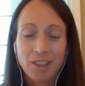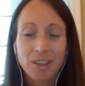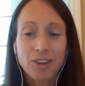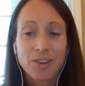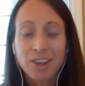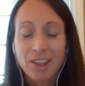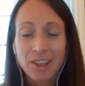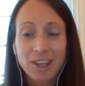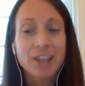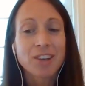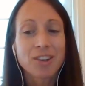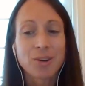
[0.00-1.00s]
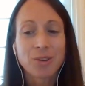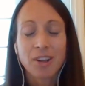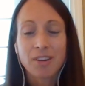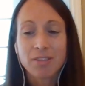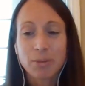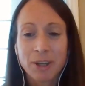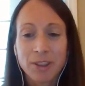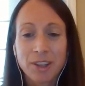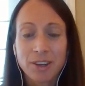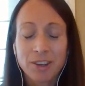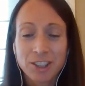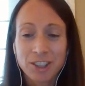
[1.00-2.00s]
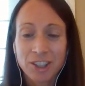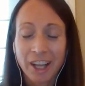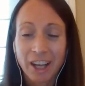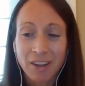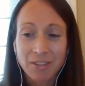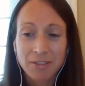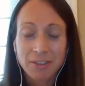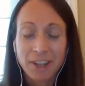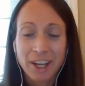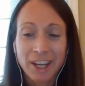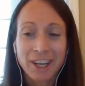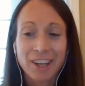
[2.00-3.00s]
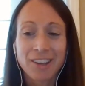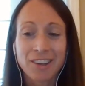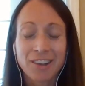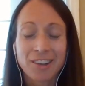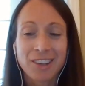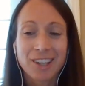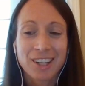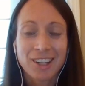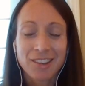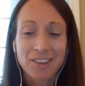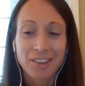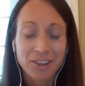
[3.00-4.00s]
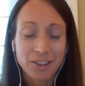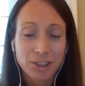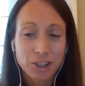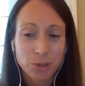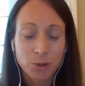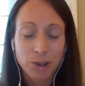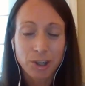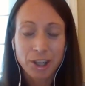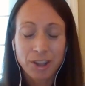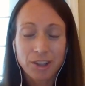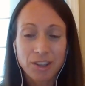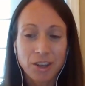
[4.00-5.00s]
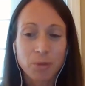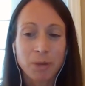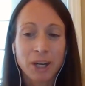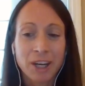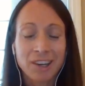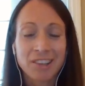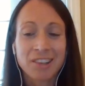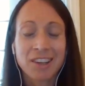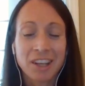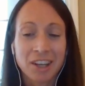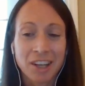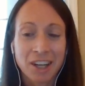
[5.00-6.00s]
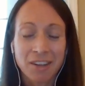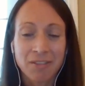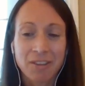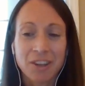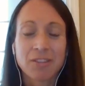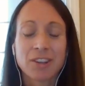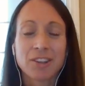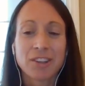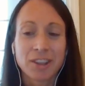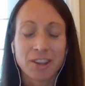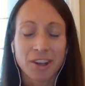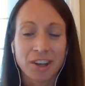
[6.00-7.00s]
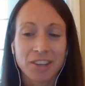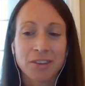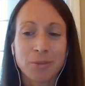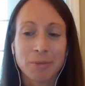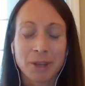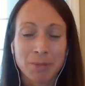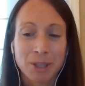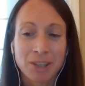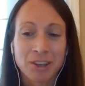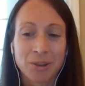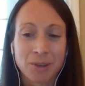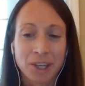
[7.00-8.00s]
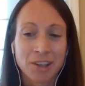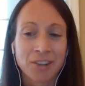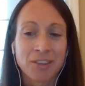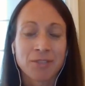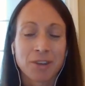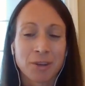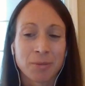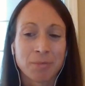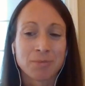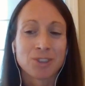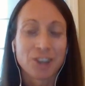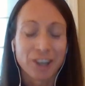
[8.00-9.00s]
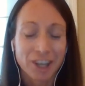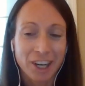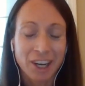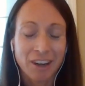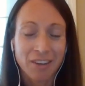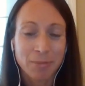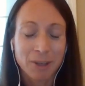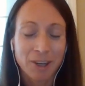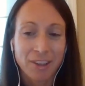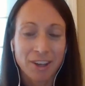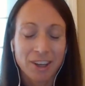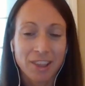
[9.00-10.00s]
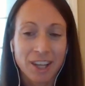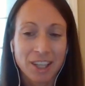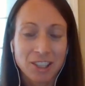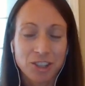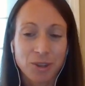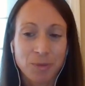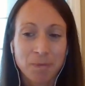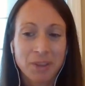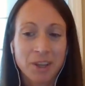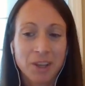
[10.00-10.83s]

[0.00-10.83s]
The only thing I don't love about the original Alphafly is it's a little short in the toe box, and I have definitely lost my big toenails from running a half marathon in that shoe.